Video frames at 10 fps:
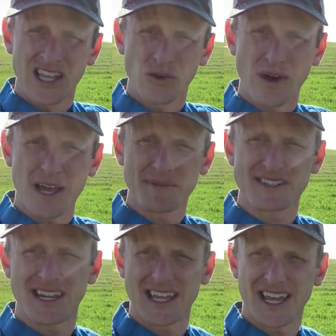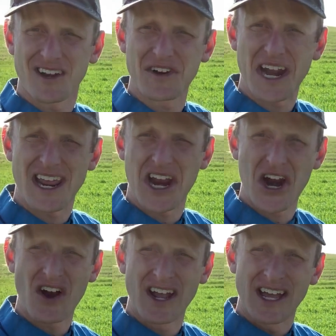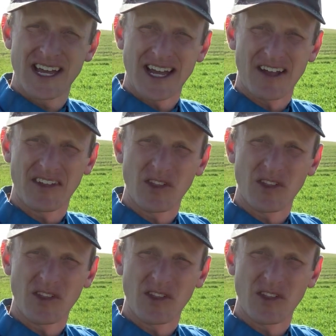The one I'm sitting in right here, and